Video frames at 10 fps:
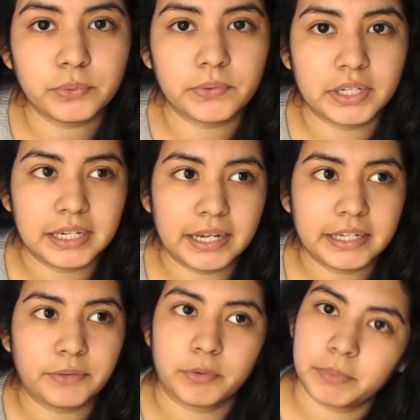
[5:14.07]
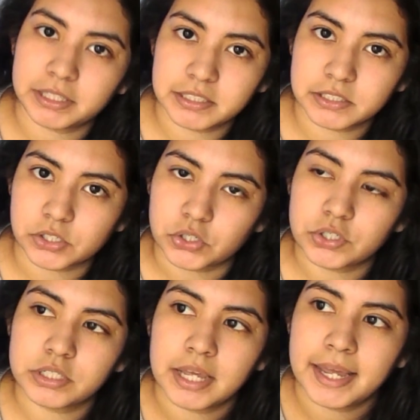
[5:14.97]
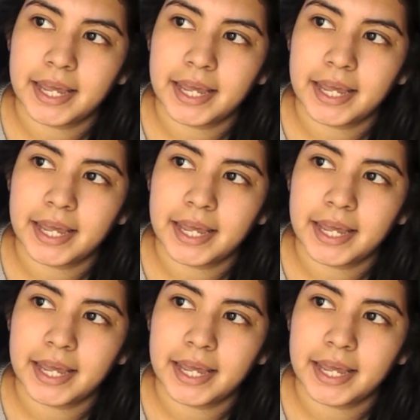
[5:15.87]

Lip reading: We were in line and we met these girls.